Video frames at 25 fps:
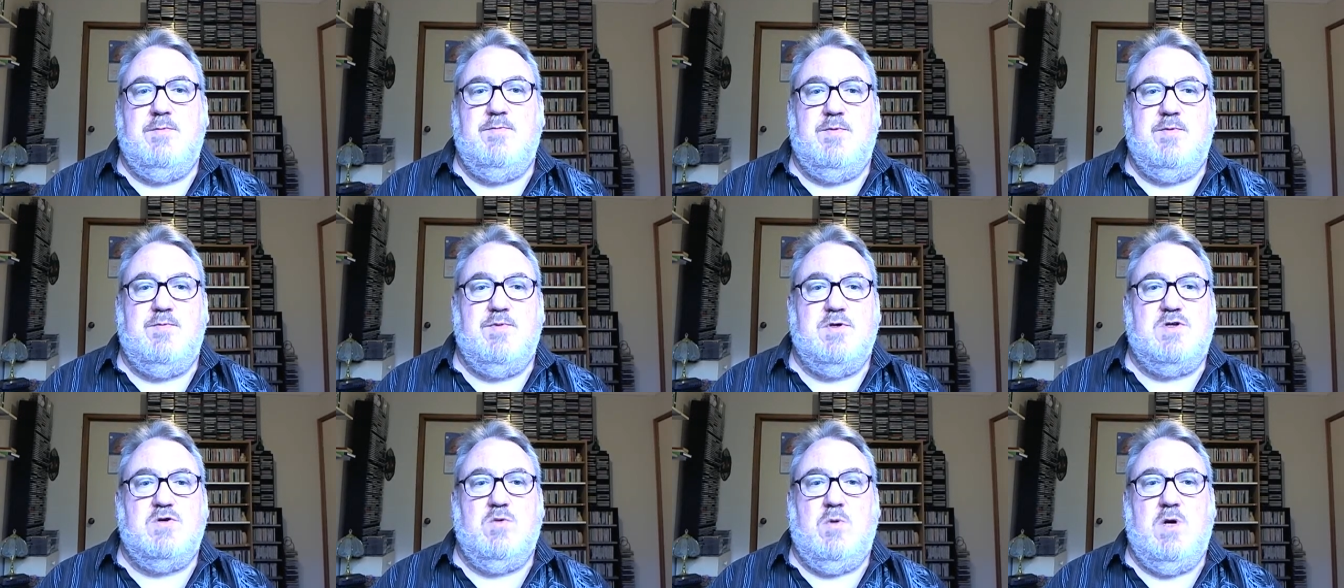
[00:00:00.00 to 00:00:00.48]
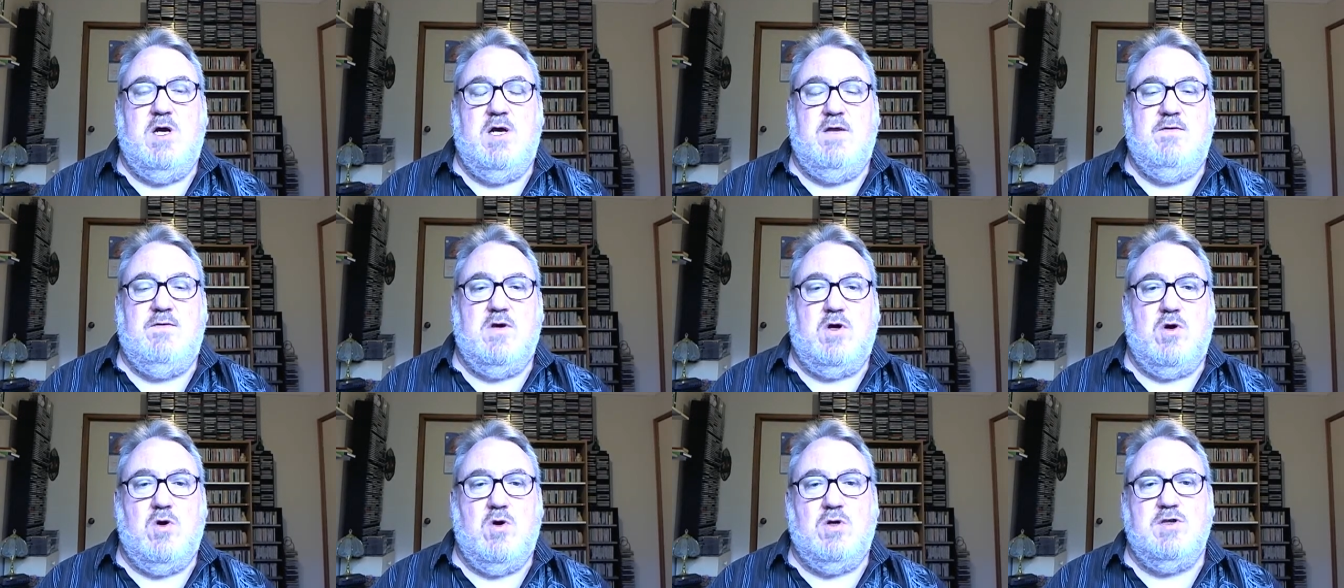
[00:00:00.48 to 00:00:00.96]
between
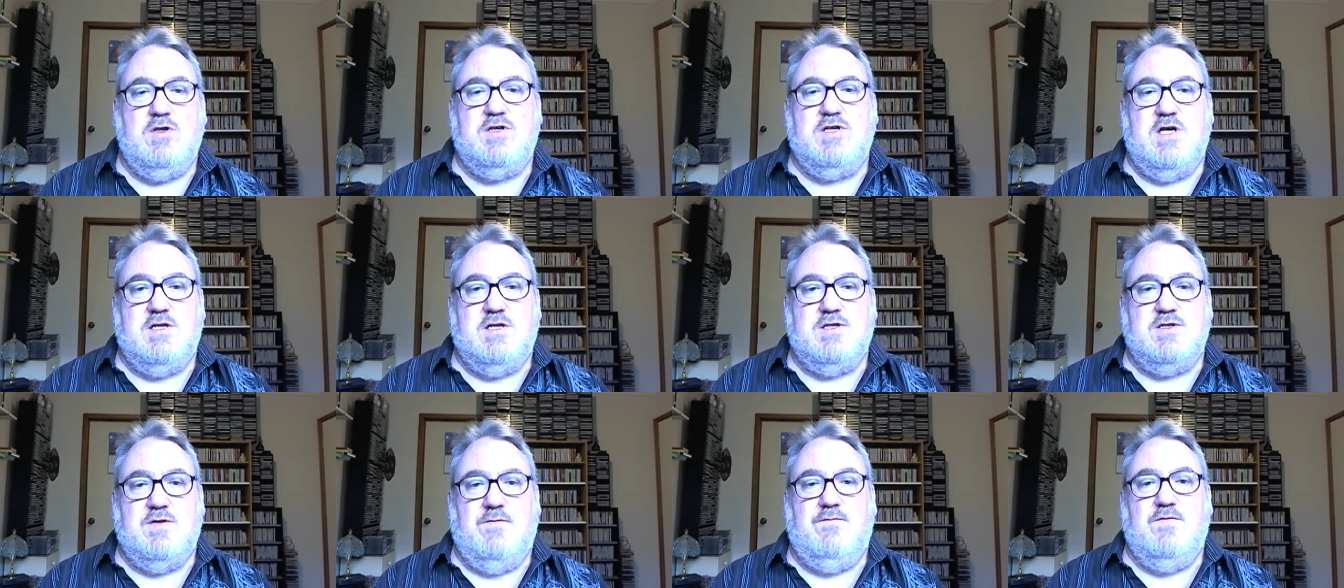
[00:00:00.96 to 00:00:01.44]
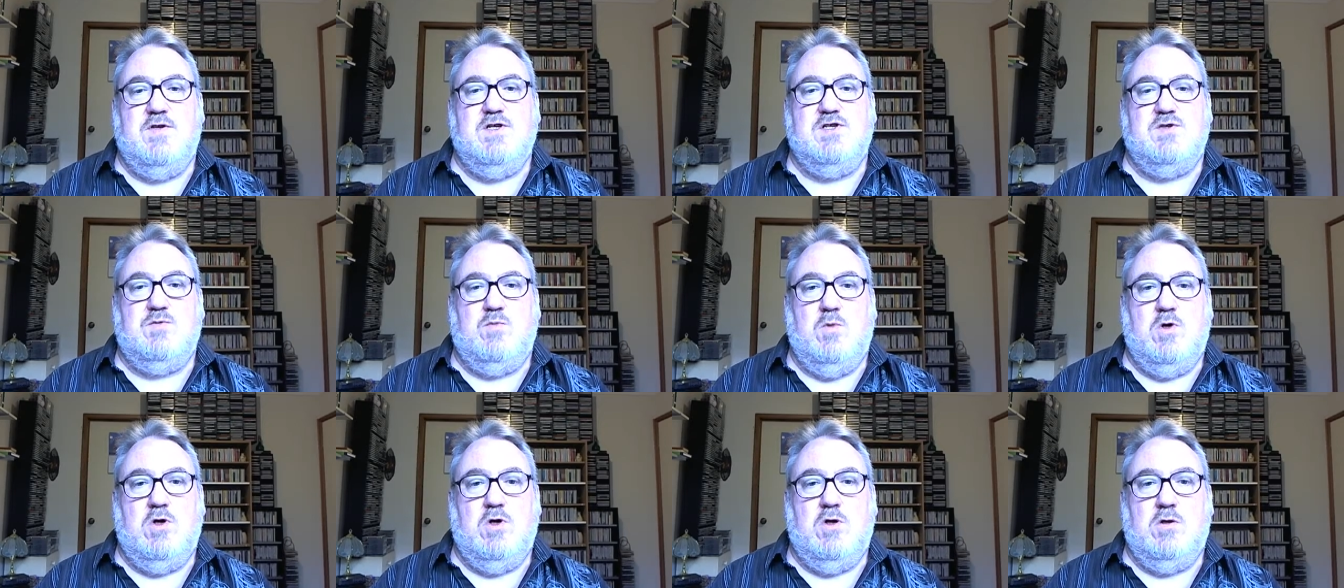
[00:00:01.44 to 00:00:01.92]
the contents of
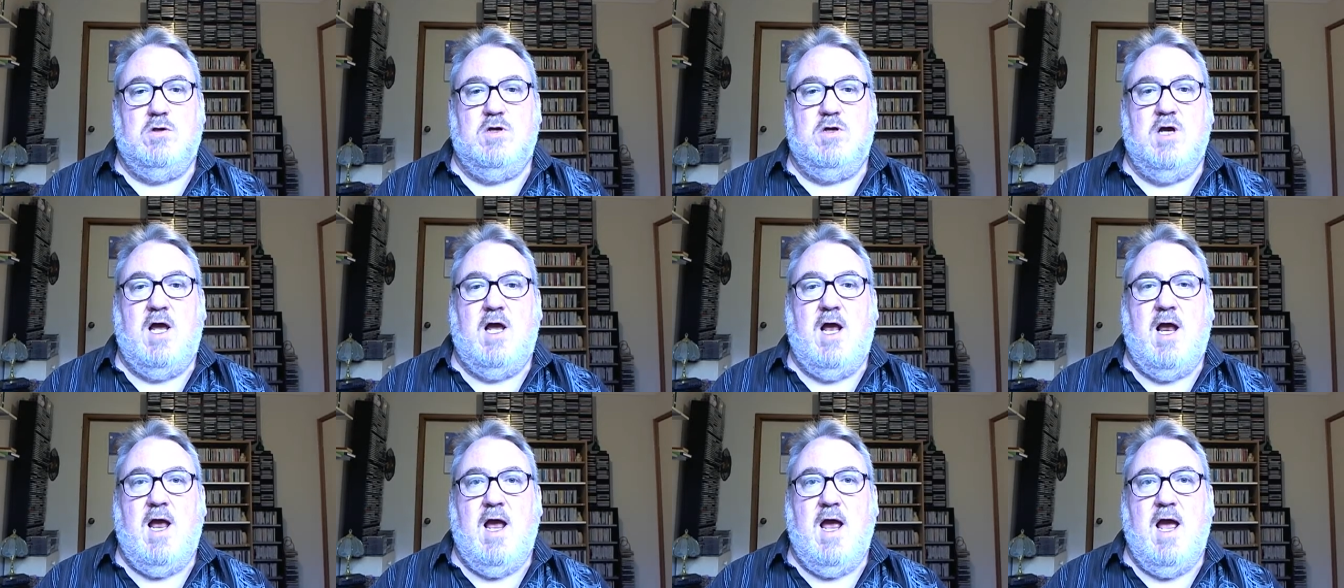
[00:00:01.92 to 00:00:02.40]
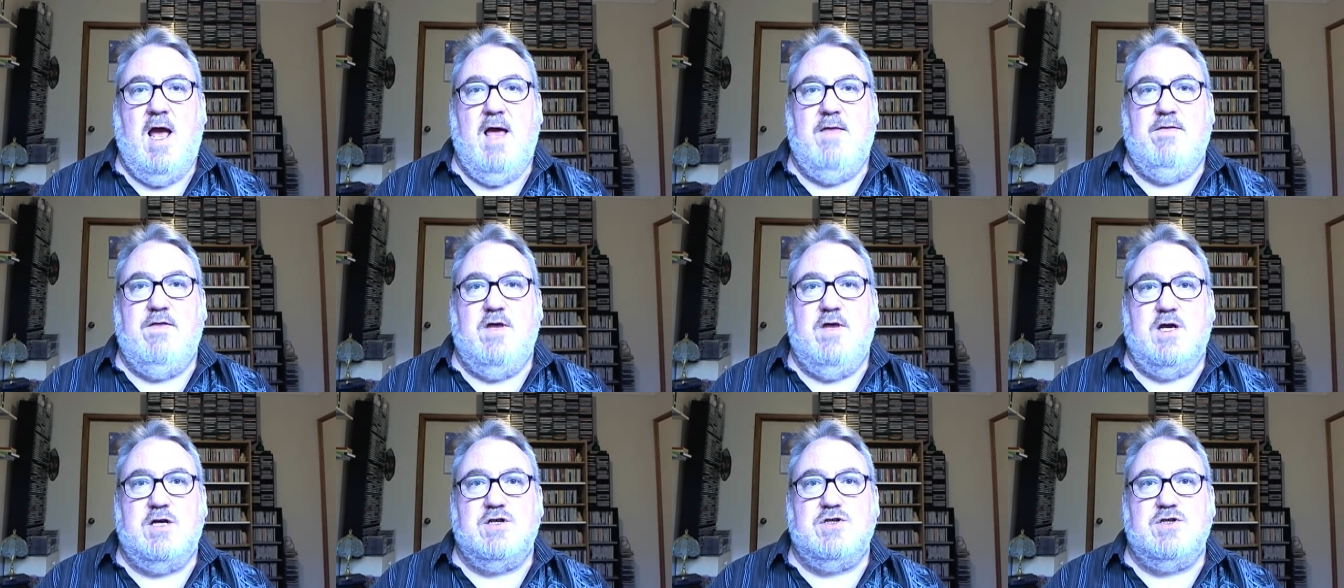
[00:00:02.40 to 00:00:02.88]
this world and
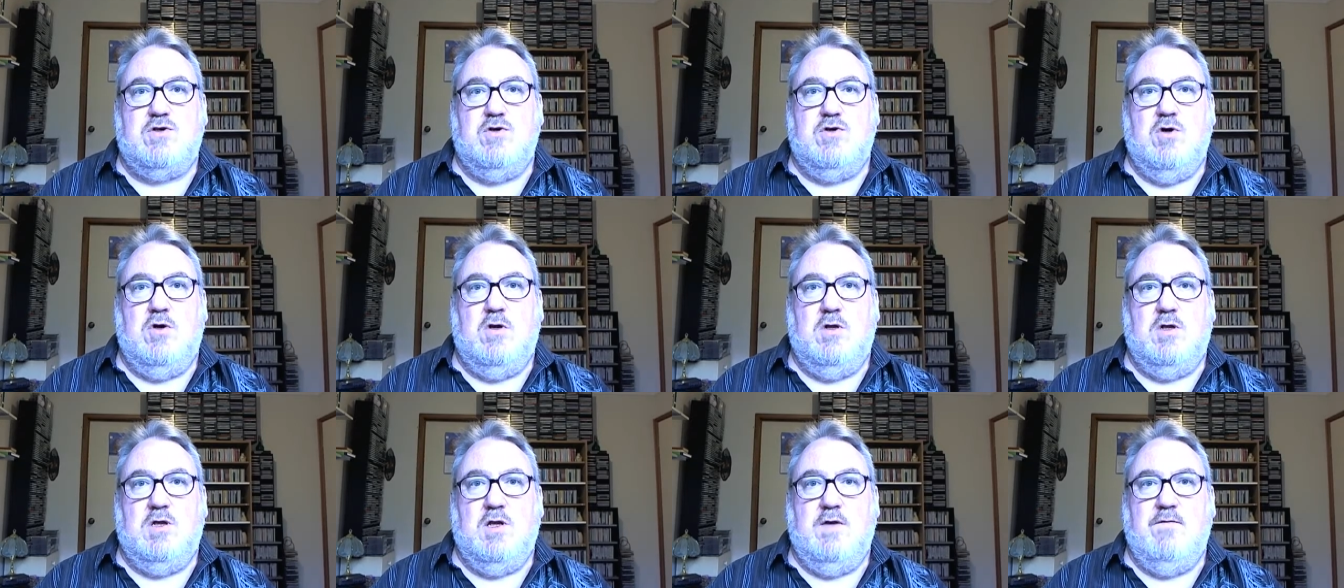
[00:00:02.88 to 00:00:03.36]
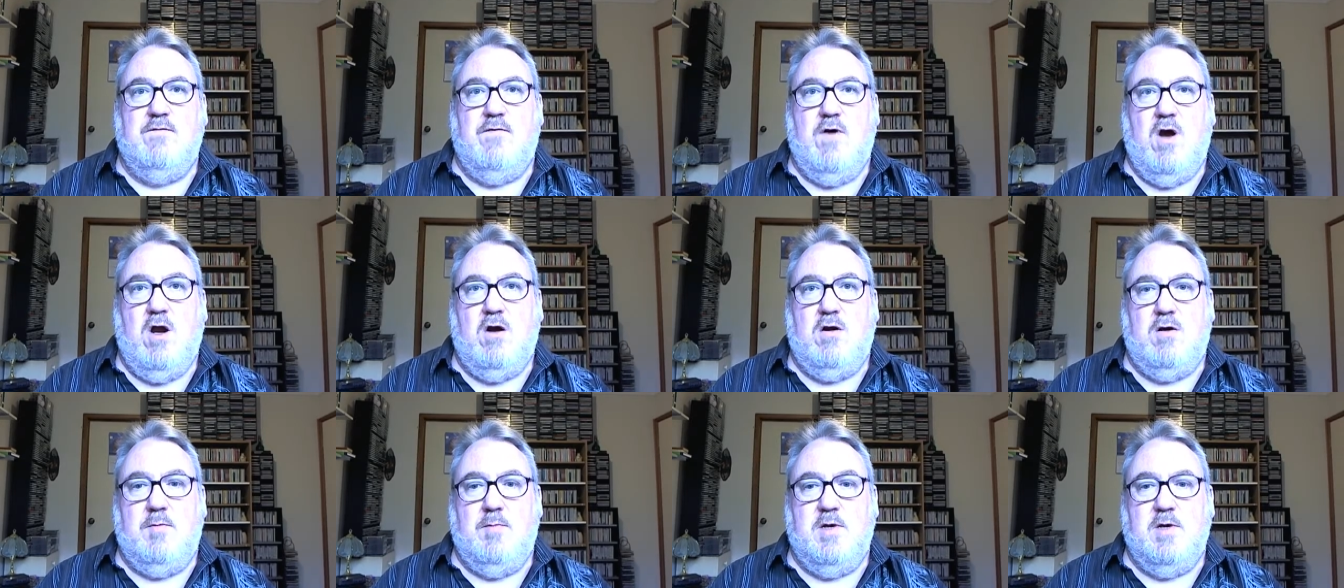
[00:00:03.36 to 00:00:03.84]
the external
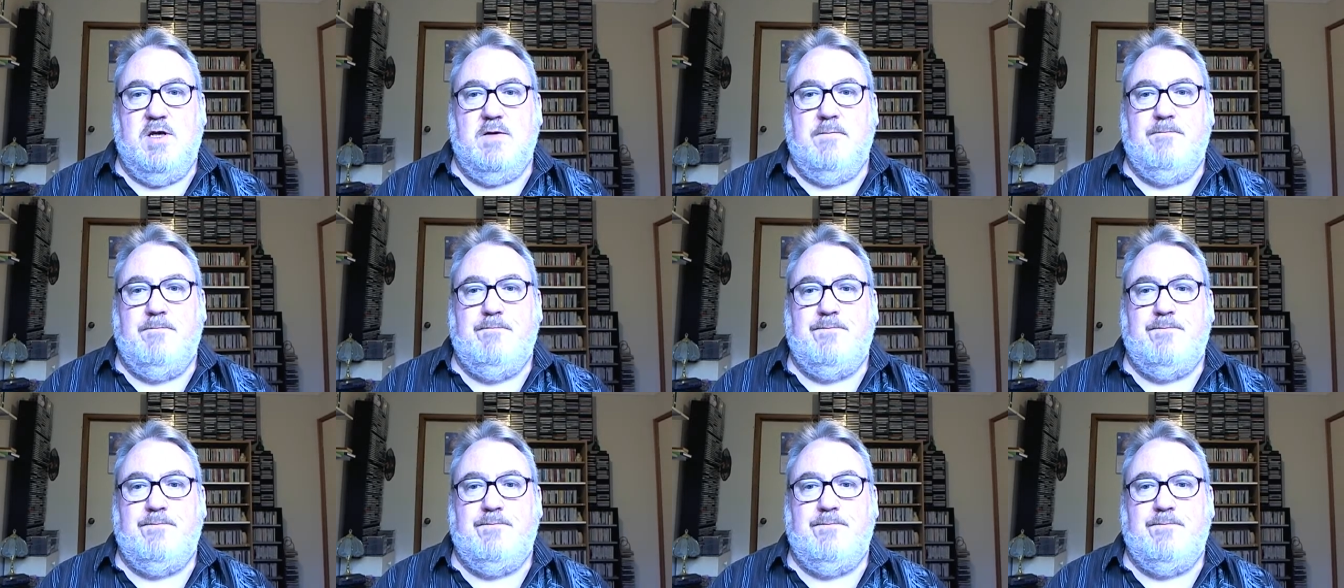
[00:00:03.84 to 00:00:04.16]
environment.